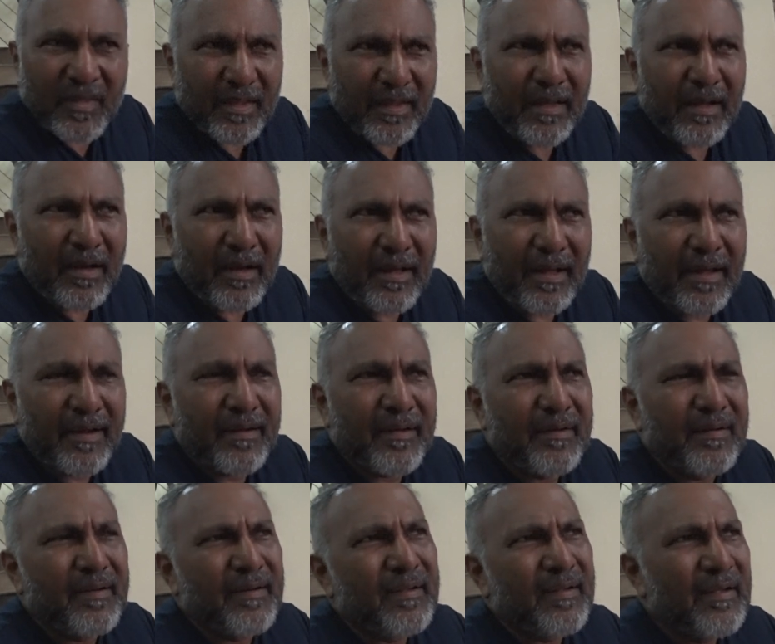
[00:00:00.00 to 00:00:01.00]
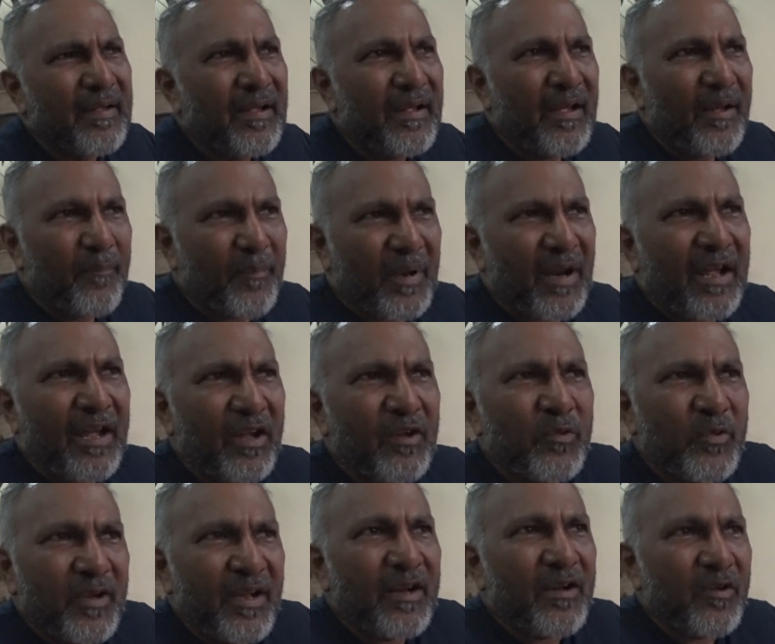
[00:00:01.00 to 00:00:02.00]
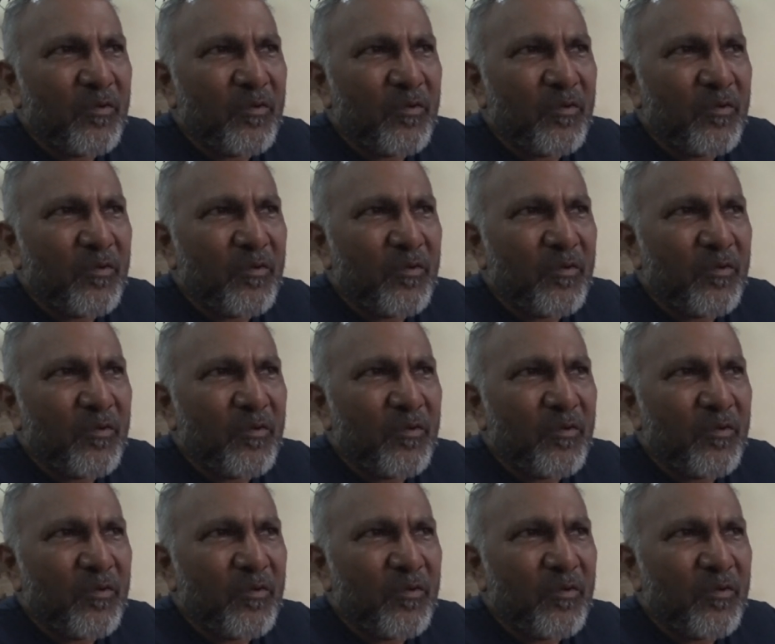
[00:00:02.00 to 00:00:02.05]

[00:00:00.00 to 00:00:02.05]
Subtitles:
Yeah, and prior to that,